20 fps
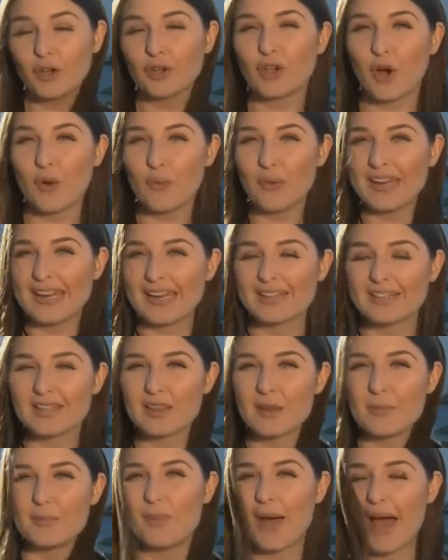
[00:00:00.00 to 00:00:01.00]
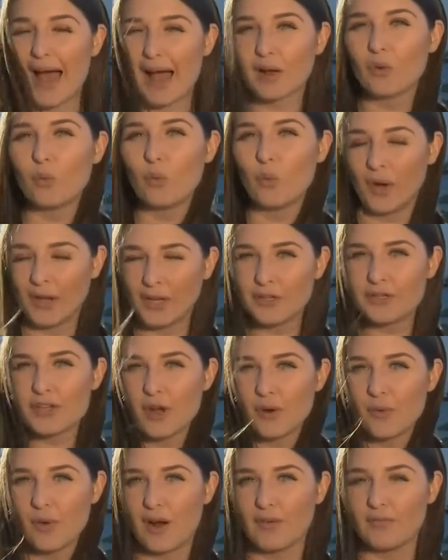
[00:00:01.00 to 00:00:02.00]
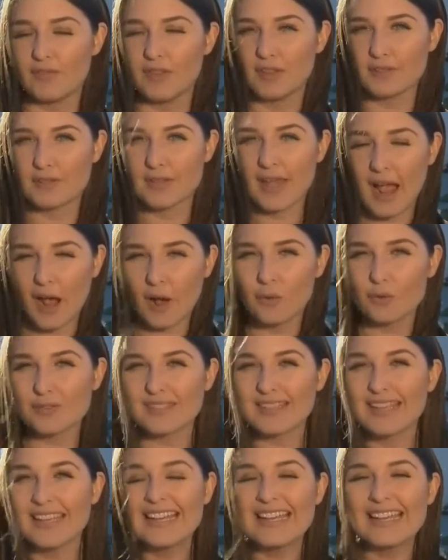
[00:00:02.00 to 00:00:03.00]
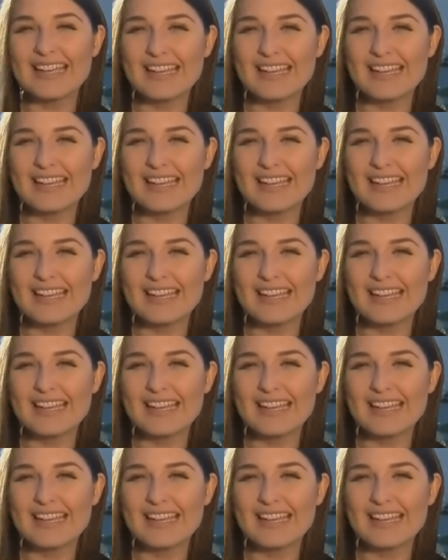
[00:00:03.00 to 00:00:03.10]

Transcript: going into the back window of this house